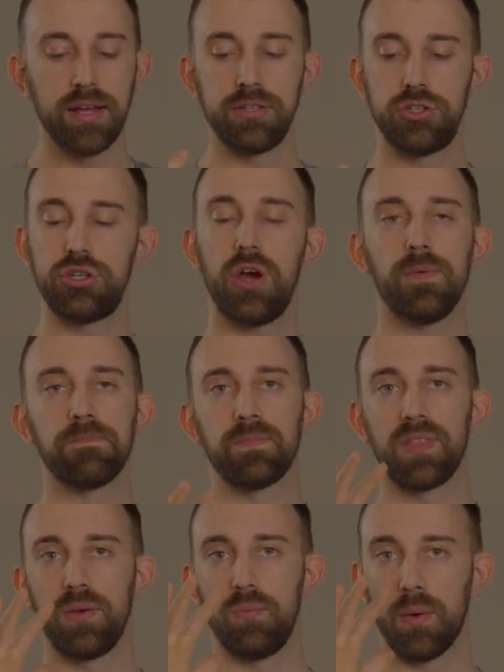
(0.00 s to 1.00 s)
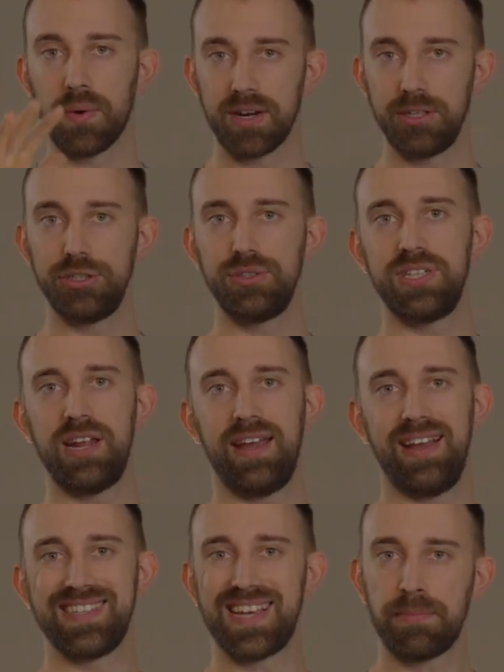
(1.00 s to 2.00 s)
So what we're gonna do today
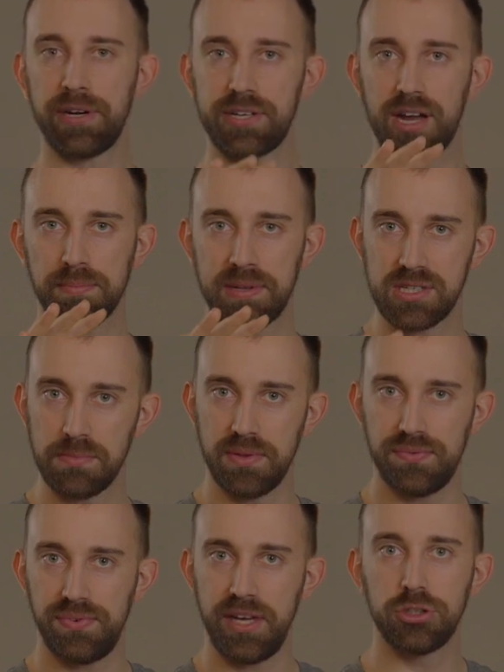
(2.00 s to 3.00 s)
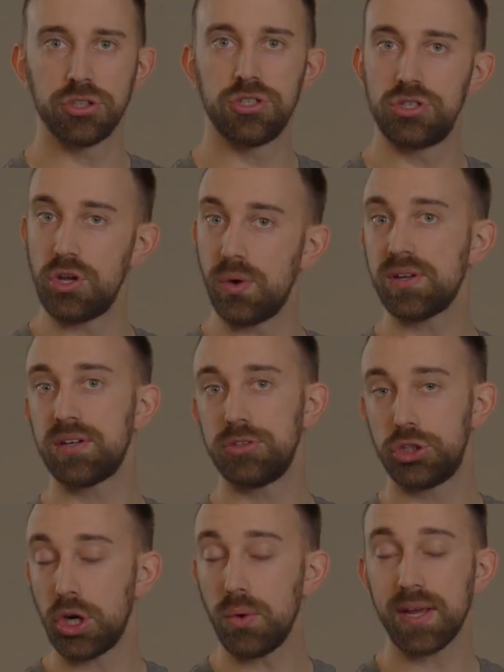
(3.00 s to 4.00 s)
is I'm gonna talk about some of the features,
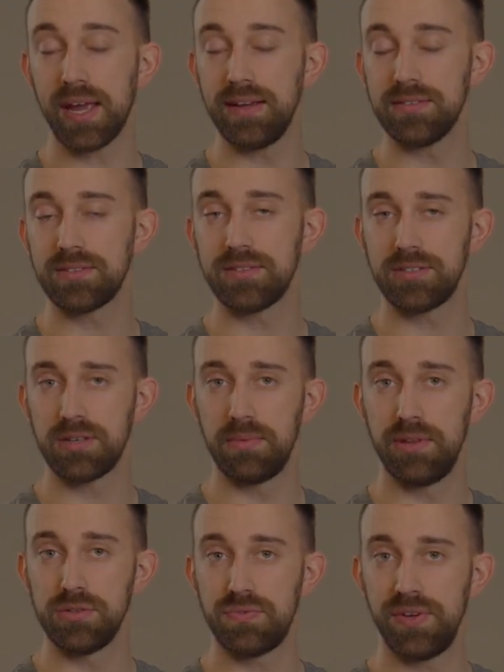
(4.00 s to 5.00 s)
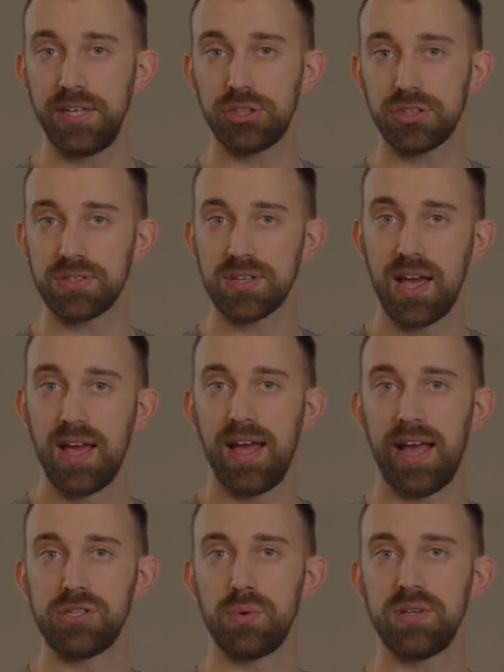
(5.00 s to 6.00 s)
showcase some of those features,
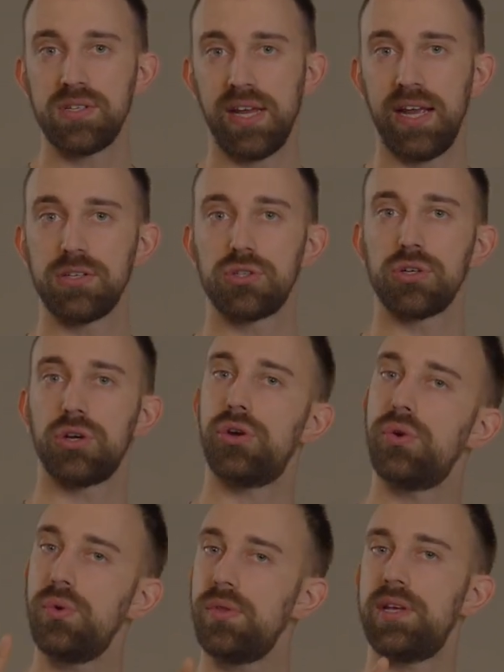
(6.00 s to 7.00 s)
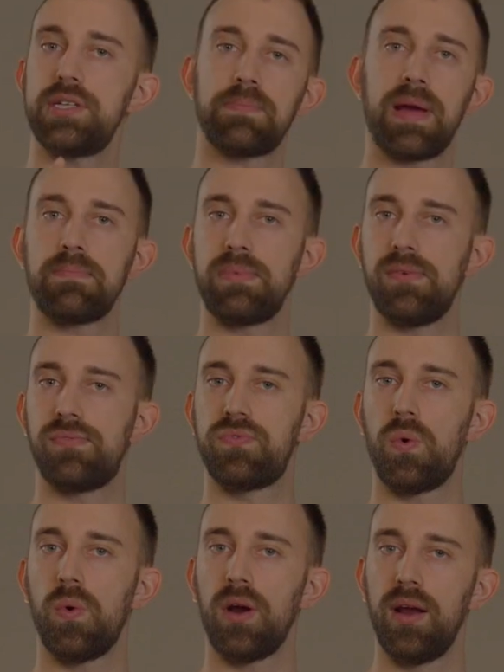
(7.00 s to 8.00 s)
as well as answer who these might be
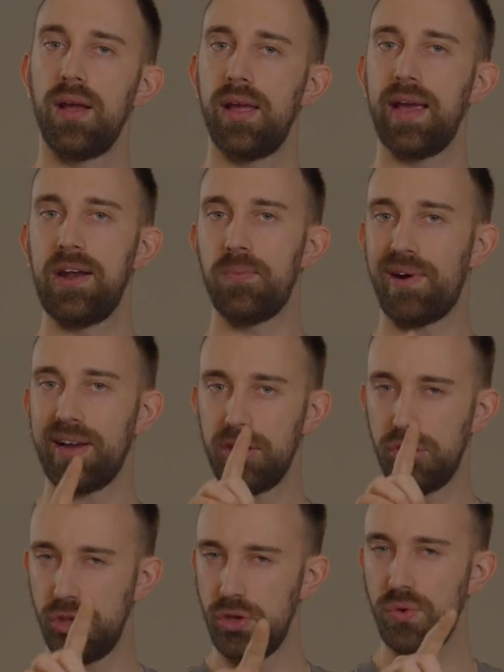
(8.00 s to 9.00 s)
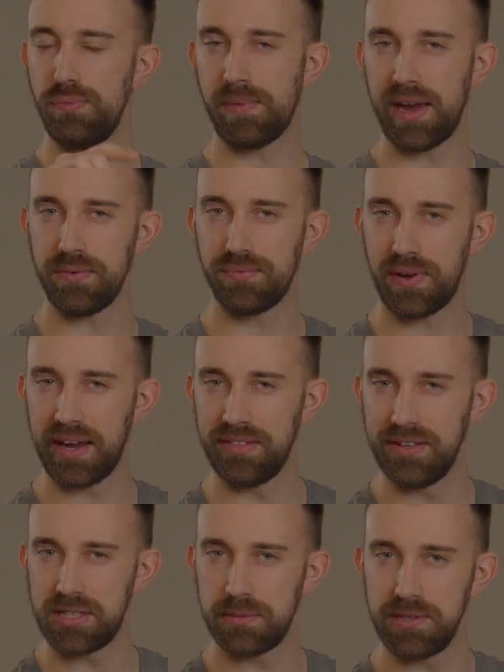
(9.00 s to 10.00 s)
for and why you might find
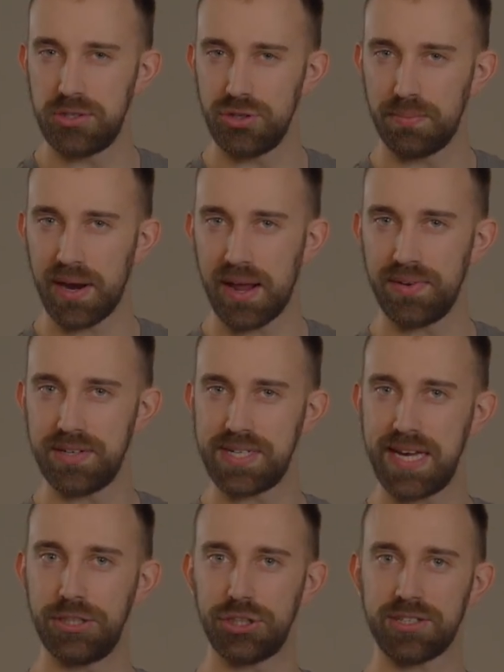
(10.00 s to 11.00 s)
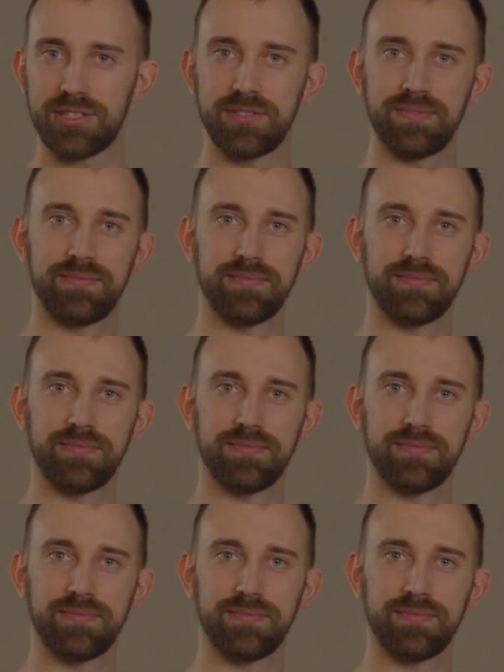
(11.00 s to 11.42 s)
these to be super advantageous.